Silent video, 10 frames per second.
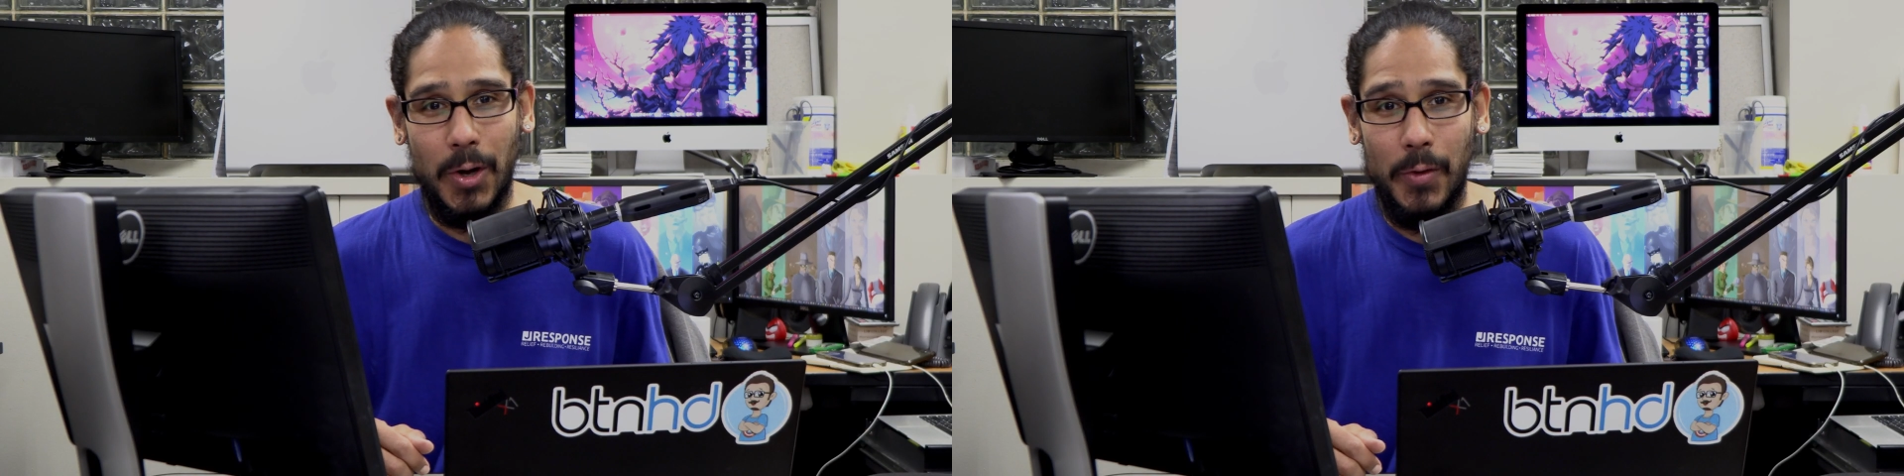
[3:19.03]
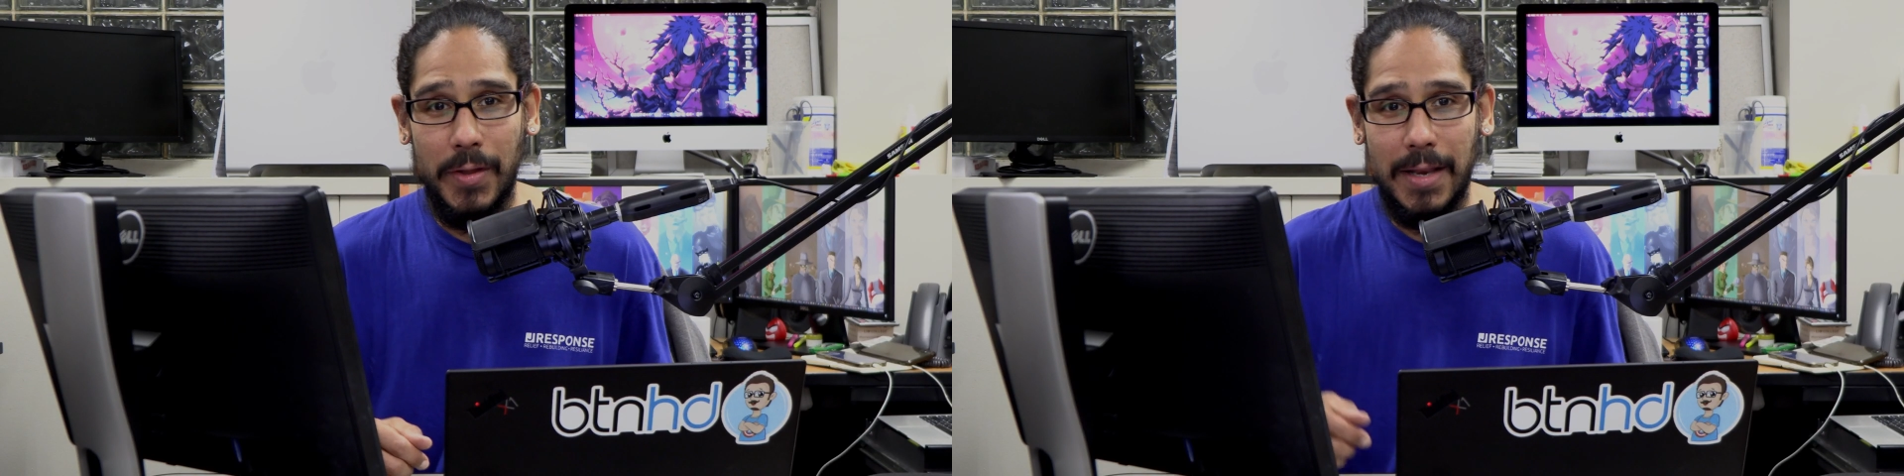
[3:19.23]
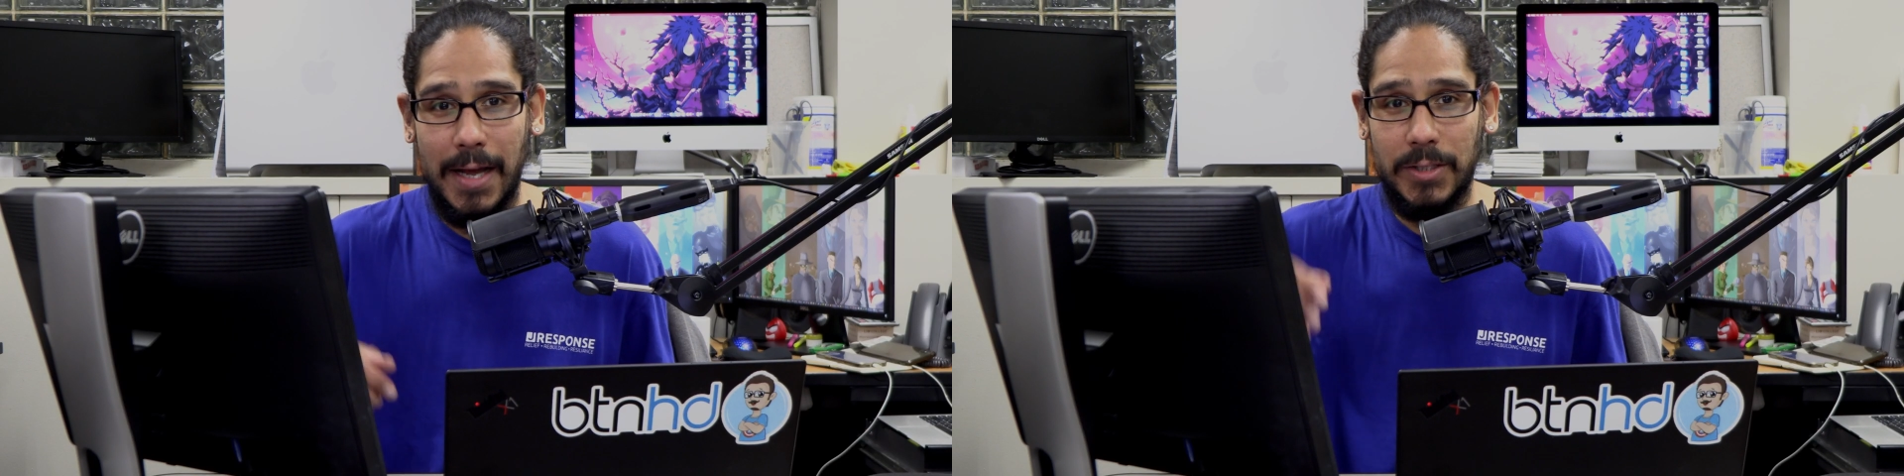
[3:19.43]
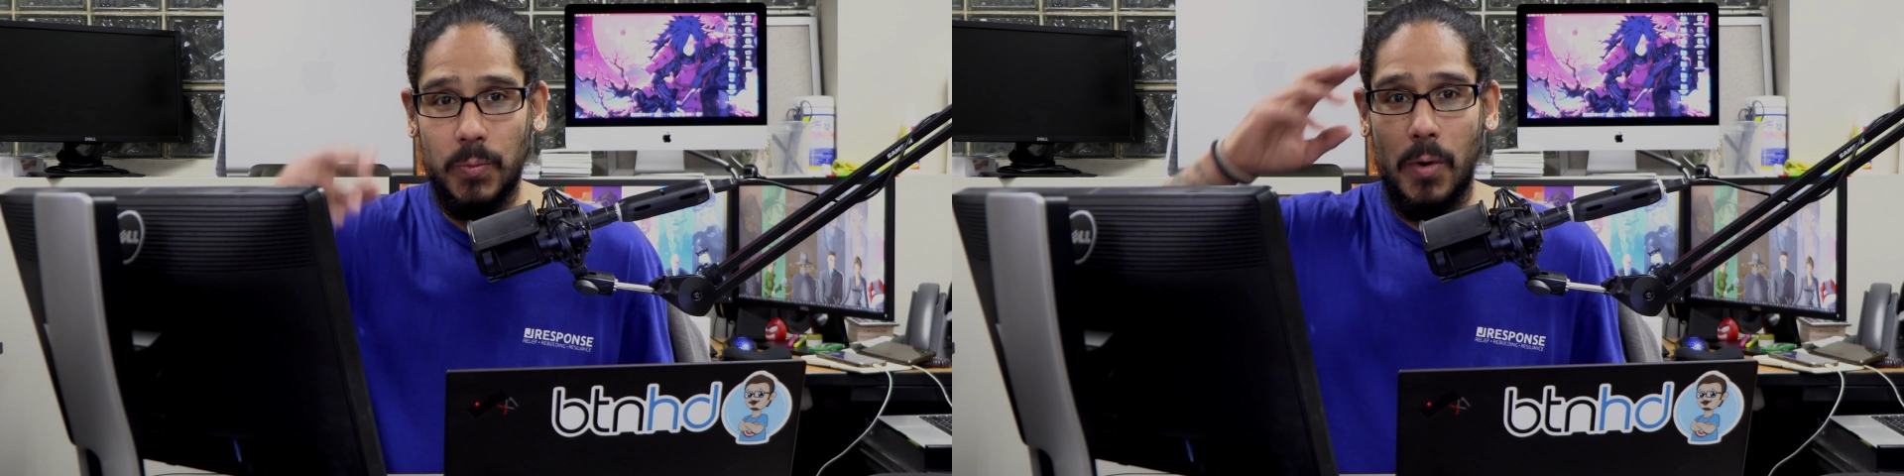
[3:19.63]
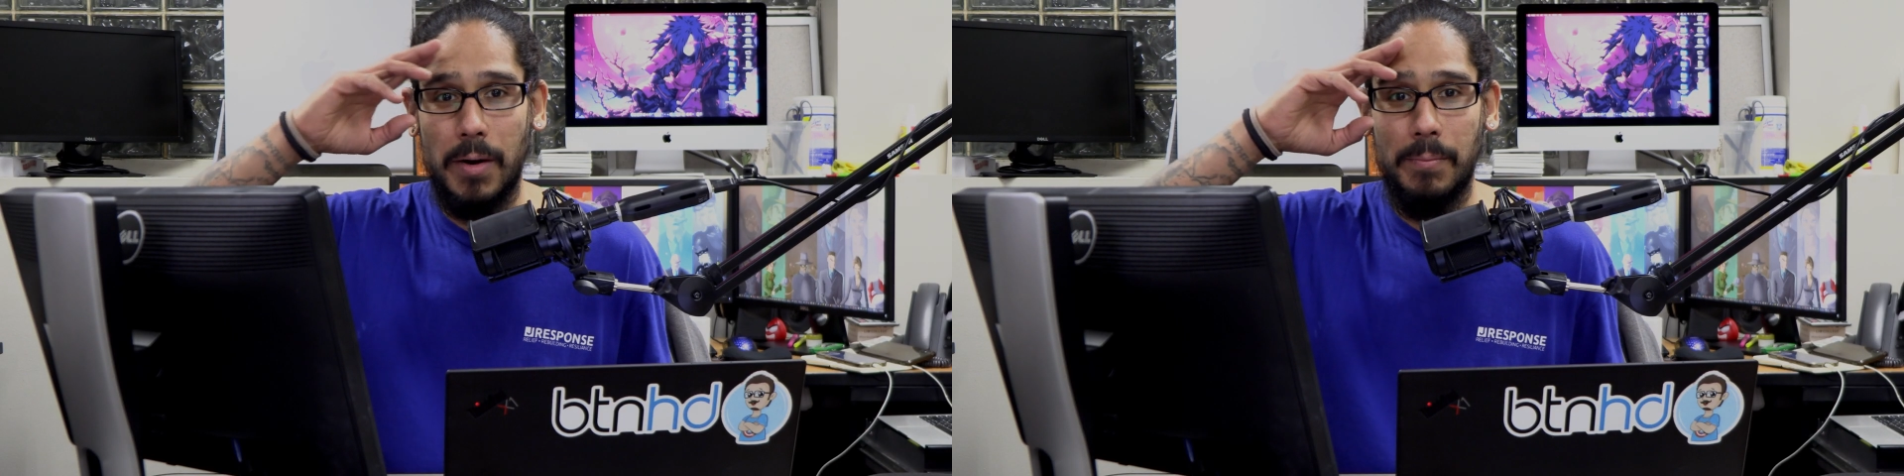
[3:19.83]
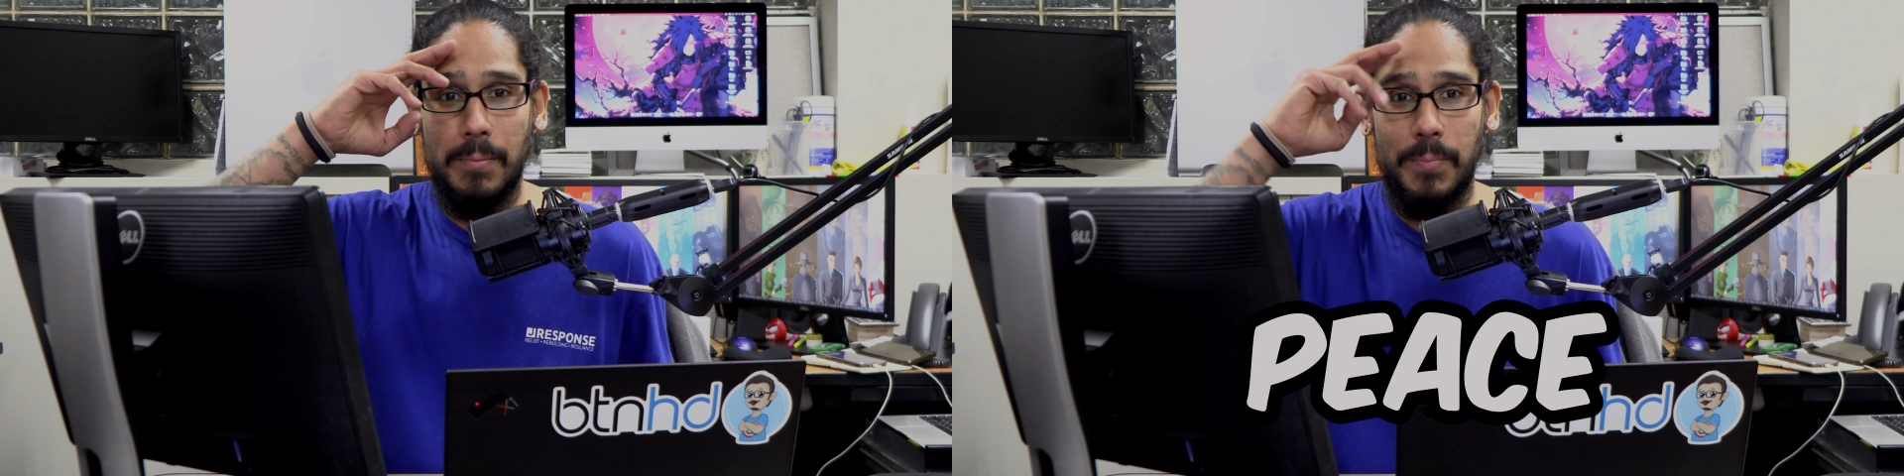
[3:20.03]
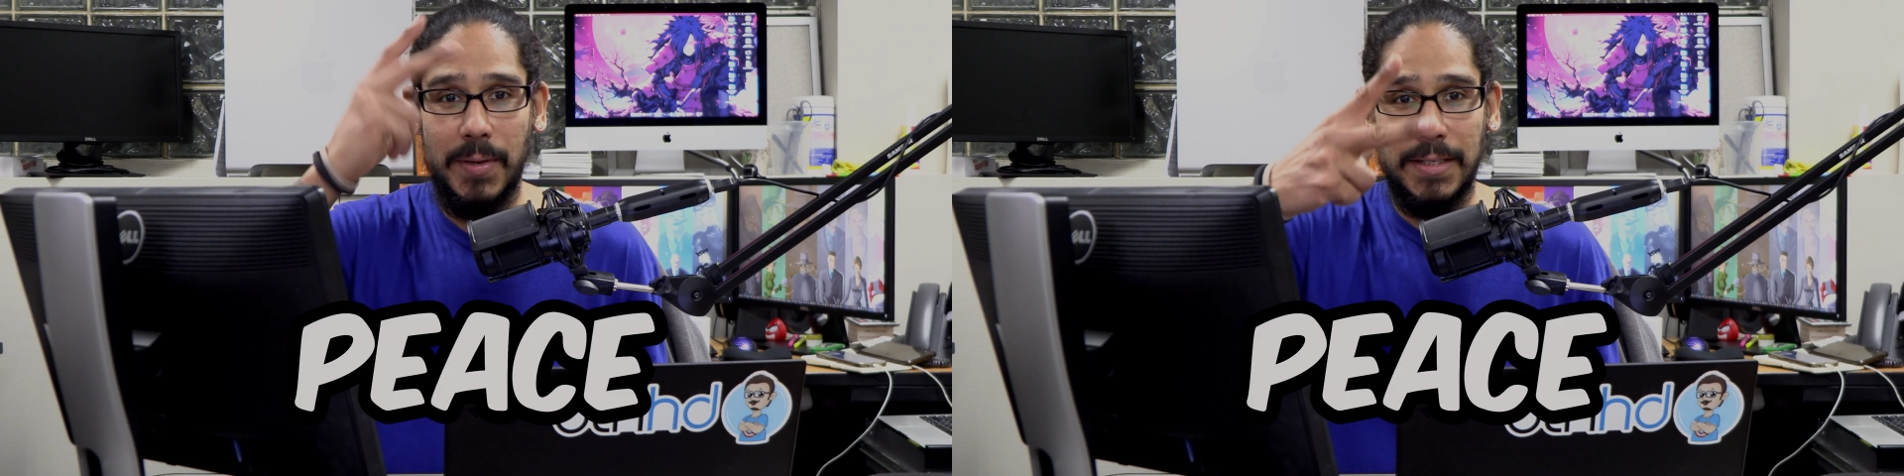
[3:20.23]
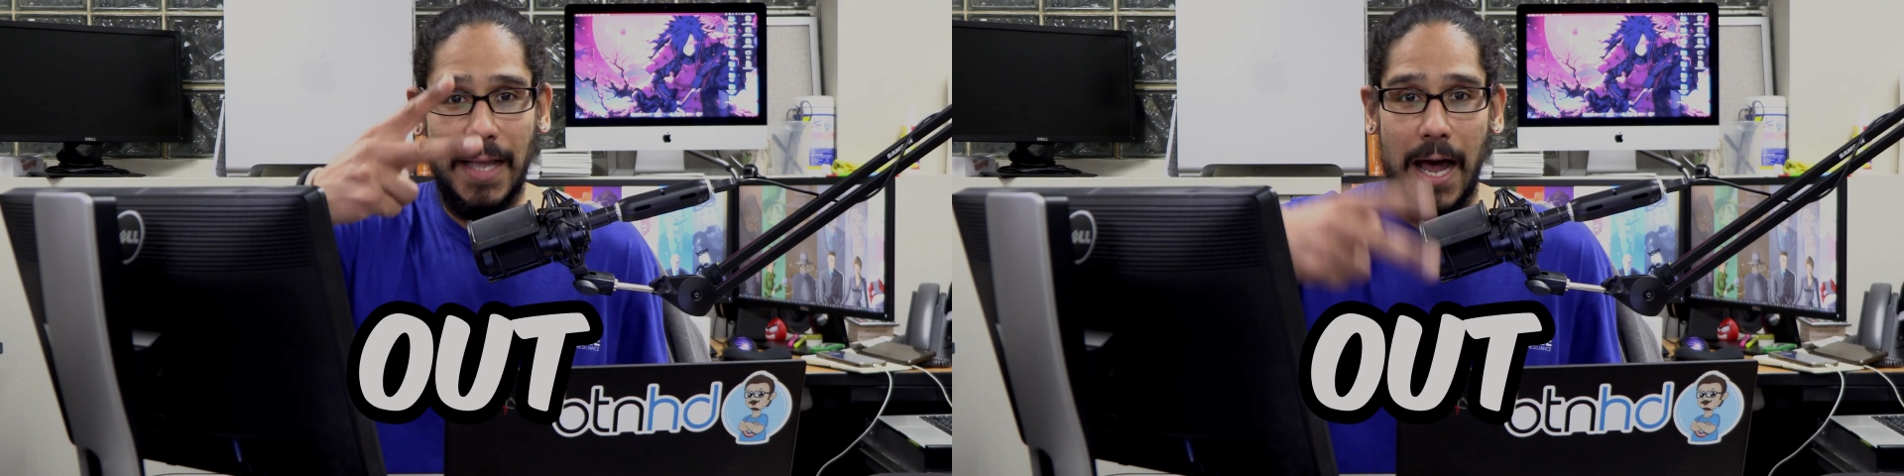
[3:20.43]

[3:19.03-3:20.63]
on the next one. Peace